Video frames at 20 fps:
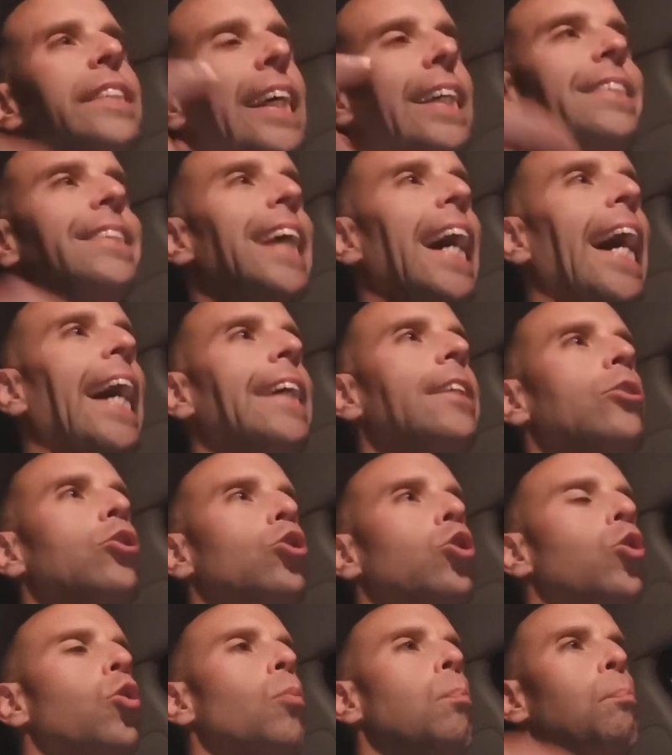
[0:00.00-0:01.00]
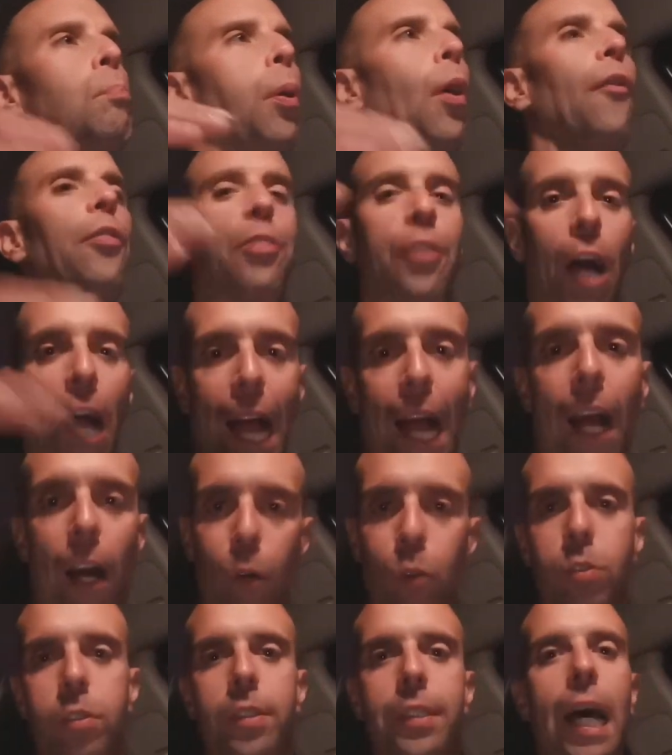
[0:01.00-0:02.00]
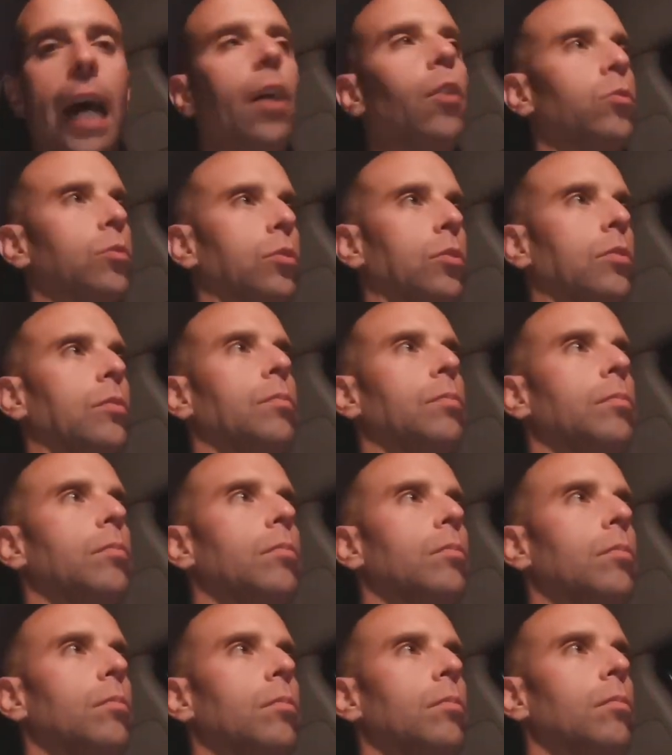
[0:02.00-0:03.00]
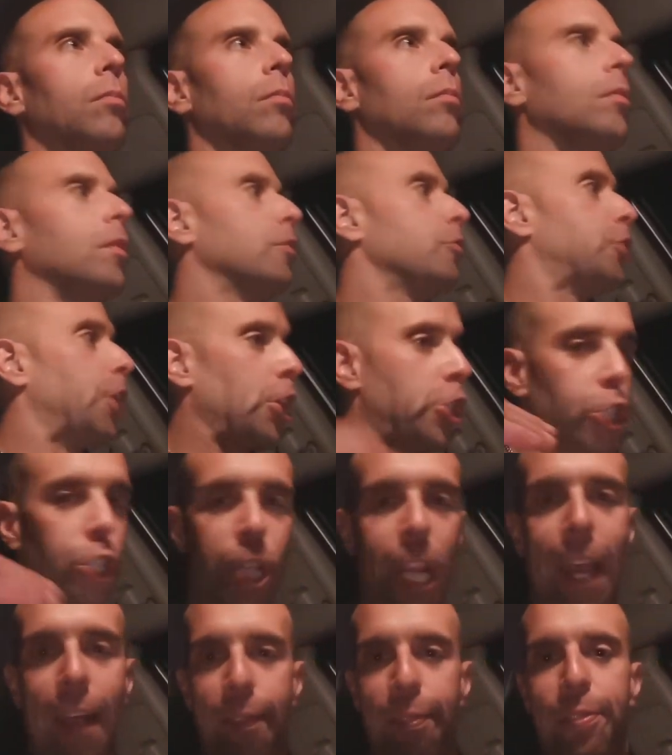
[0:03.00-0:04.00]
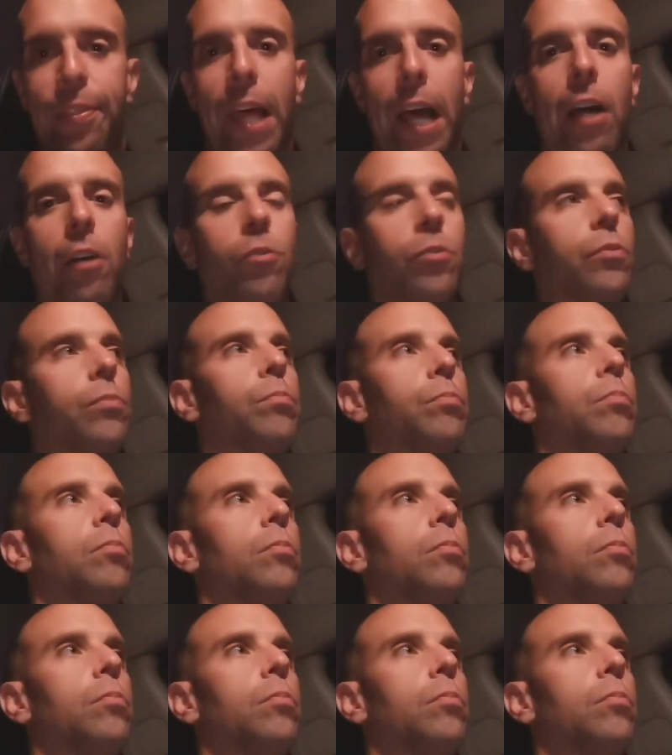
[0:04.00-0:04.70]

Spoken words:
decide to put the house down, the shed down,